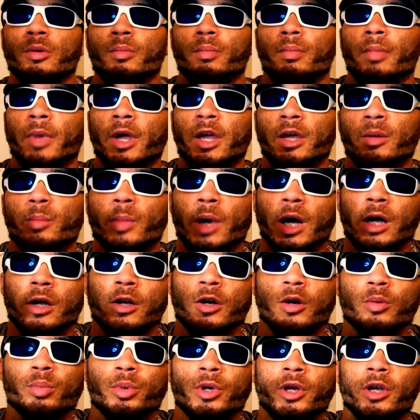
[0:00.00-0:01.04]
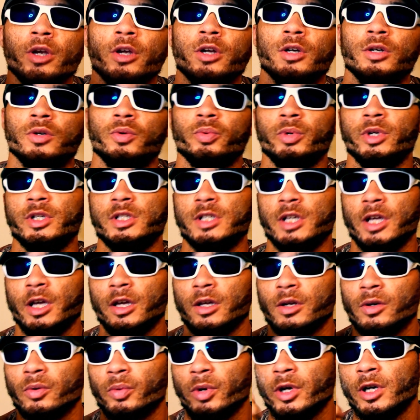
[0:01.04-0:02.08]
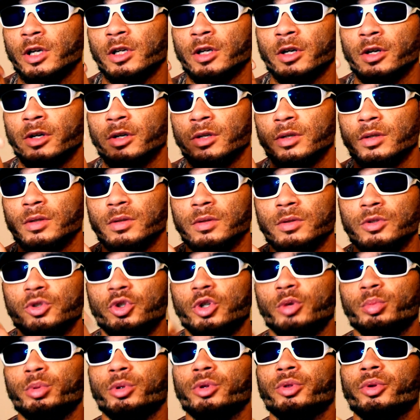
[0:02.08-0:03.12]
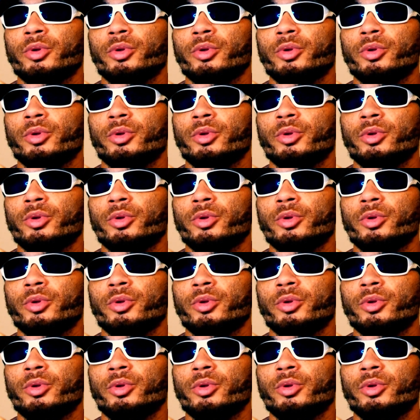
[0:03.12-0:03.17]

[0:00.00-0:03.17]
made by a company here in Louisiana, Red Alert triple